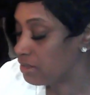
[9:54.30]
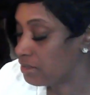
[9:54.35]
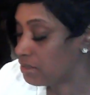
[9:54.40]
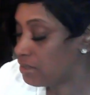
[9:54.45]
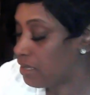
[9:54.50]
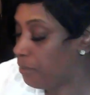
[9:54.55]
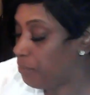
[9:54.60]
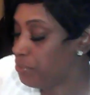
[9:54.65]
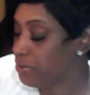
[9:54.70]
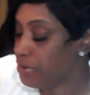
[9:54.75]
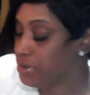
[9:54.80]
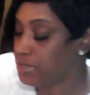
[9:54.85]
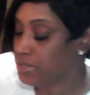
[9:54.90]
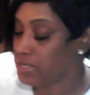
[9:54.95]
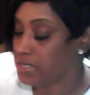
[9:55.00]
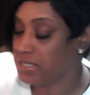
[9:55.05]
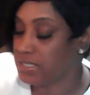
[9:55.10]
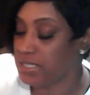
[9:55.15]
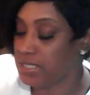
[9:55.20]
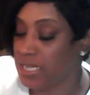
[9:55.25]
So I put,
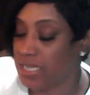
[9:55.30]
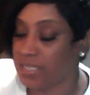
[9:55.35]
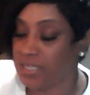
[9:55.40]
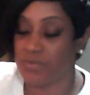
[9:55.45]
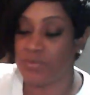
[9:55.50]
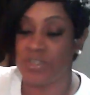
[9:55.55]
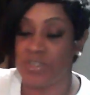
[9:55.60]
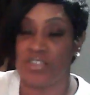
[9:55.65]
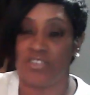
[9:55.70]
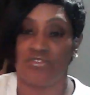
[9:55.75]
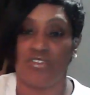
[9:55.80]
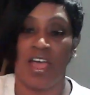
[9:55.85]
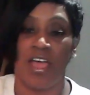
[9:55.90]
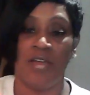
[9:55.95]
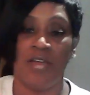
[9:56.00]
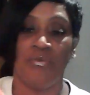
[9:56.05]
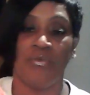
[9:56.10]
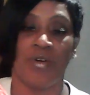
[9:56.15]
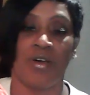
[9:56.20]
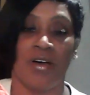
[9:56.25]
it's like with a
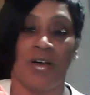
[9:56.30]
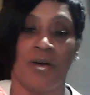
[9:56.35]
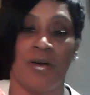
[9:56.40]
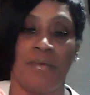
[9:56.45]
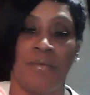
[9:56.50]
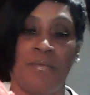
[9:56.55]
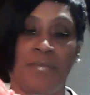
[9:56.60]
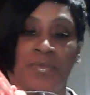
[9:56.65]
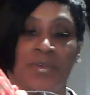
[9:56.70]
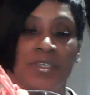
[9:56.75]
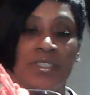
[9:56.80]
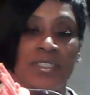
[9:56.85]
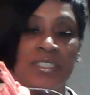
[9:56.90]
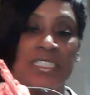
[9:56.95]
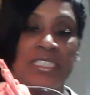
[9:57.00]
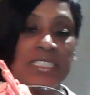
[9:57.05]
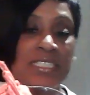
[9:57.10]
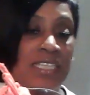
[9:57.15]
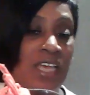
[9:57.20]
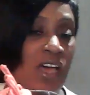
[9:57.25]
dry rub, and
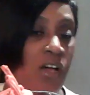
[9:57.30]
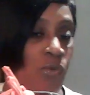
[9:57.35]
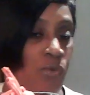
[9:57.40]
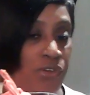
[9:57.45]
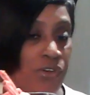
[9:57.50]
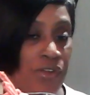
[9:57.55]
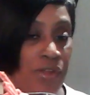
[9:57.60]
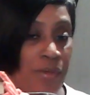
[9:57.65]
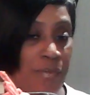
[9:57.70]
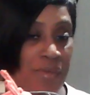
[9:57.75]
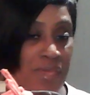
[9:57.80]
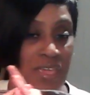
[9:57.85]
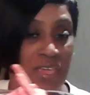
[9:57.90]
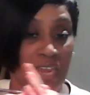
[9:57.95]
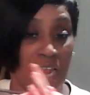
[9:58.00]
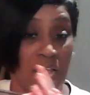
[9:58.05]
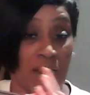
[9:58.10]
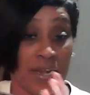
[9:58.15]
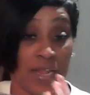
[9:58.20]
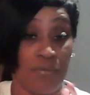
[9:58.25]
this is how we're going to bake
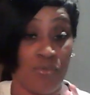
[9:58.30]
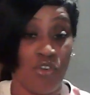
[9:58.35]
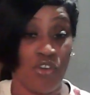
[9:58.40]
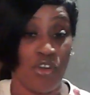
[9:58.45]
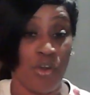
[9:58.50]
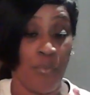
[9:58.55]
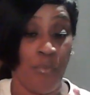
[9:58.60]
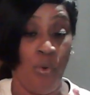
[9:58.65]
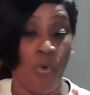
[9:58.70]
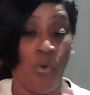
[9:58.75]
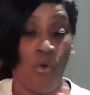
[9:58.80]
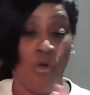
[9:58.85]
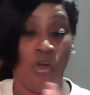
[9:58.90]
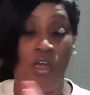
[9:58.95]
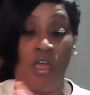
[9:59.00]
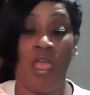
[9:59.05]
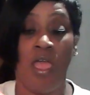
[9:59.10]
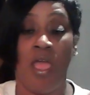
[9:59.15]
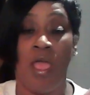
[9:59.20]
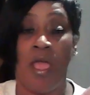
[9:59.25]
it. And I'm going to
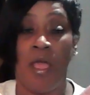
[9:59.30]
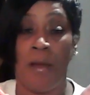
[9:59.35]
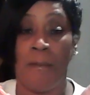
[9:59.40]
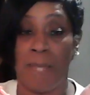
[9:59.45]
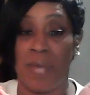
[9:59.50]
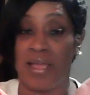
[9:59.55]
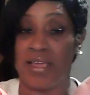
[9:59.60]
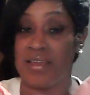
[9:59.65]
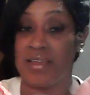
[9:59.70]
pour my